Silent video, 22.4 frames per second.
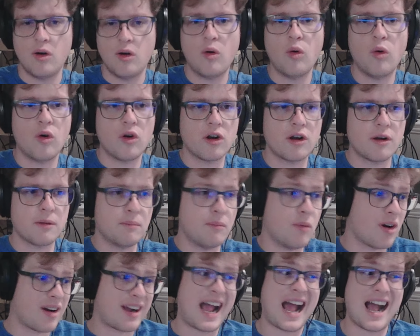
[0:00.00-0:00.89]
or
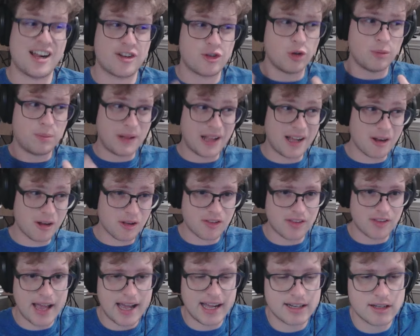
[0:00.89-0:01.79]
more casual
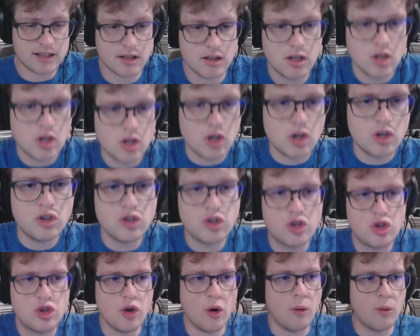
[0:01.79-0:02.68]
players that
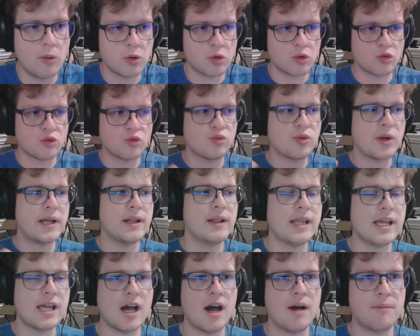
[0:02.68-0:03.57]
don't
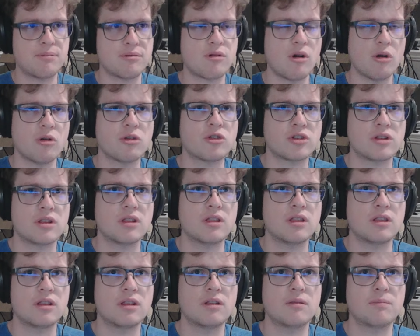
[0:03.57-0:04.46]
really approach
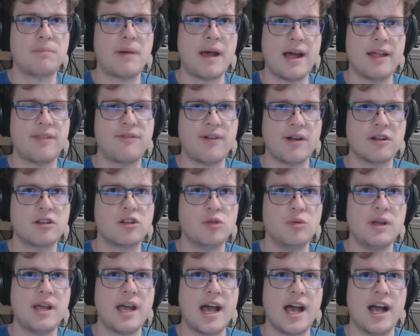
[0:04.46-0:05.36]
Pathfinder
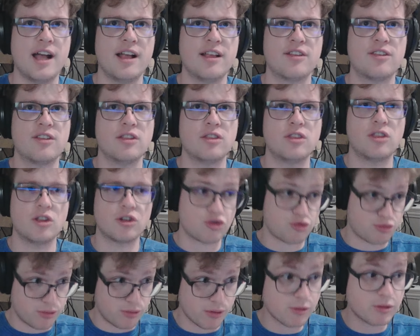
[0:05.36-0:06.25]
2e as the
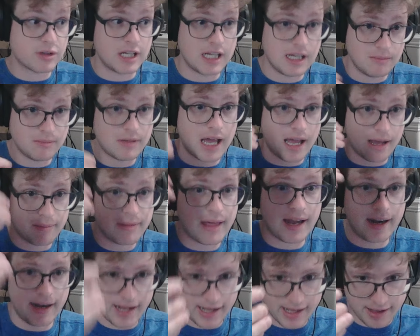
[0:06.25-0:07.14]
true team game
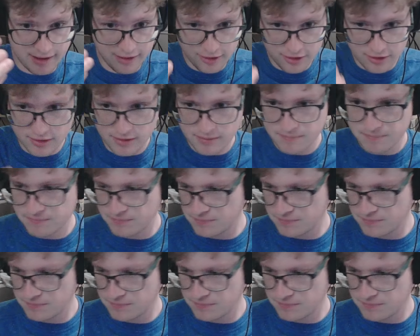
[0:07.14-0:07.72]
that is,